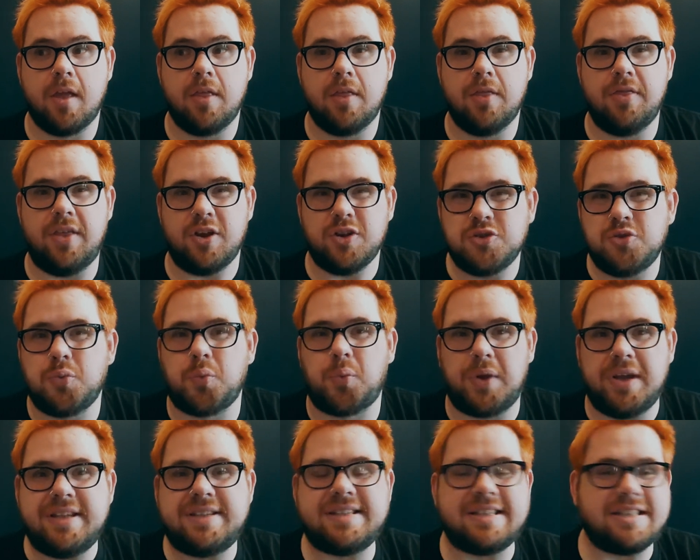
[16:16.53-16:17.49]
there's
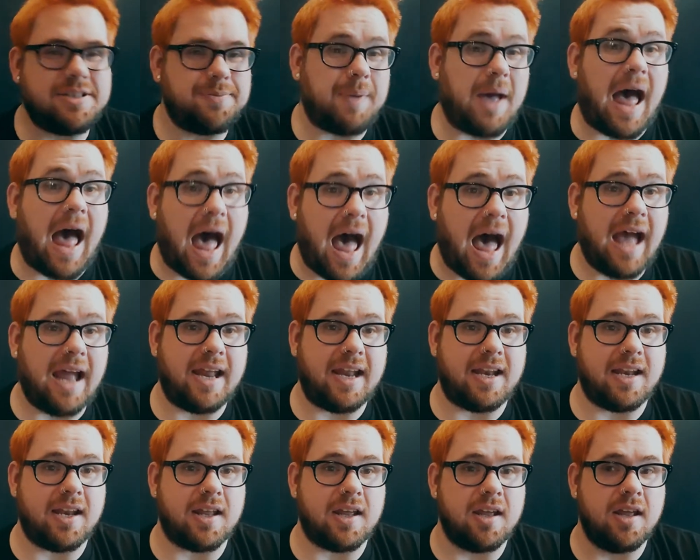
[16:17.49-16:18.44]
reasons
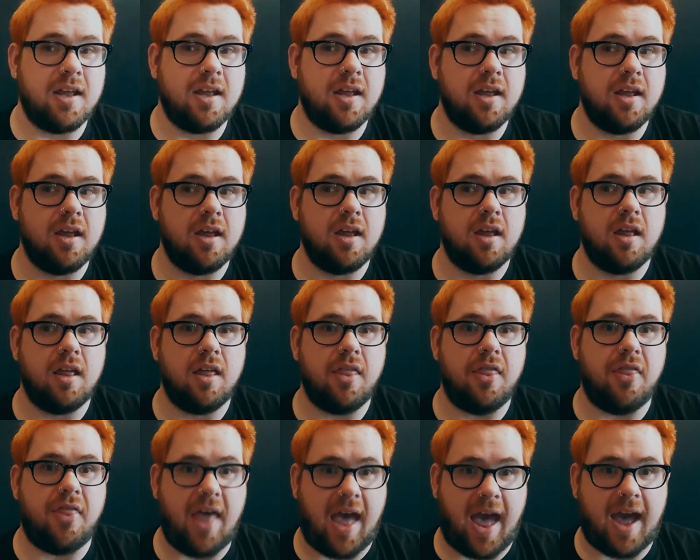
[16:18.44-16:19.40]
behind
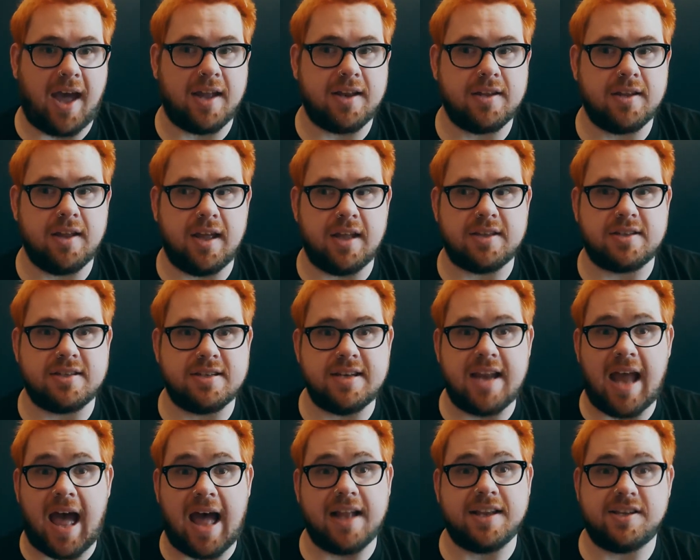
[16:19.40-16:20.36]
that. It's
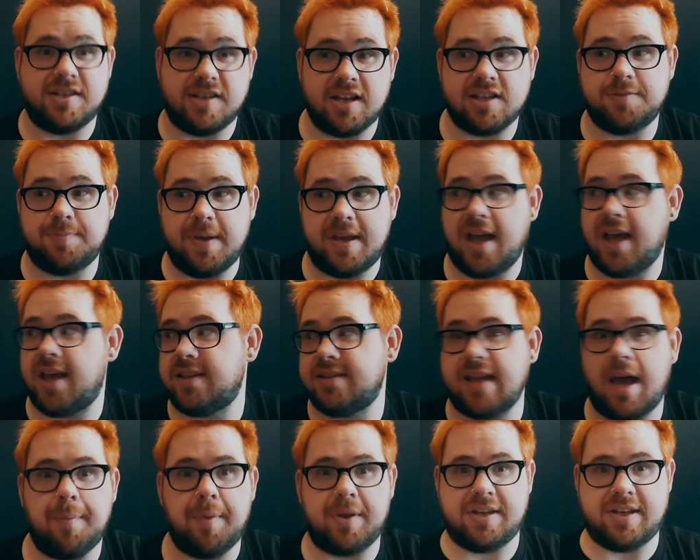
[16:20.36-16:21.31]
not just because
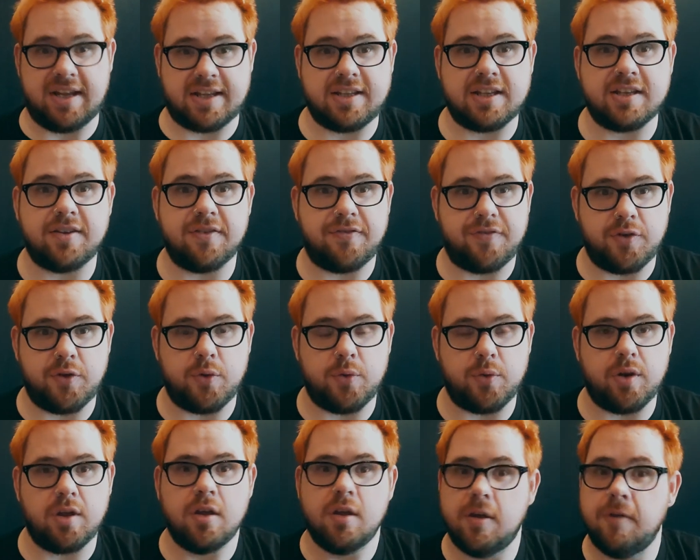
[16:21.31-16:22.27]
I'm addicted to food.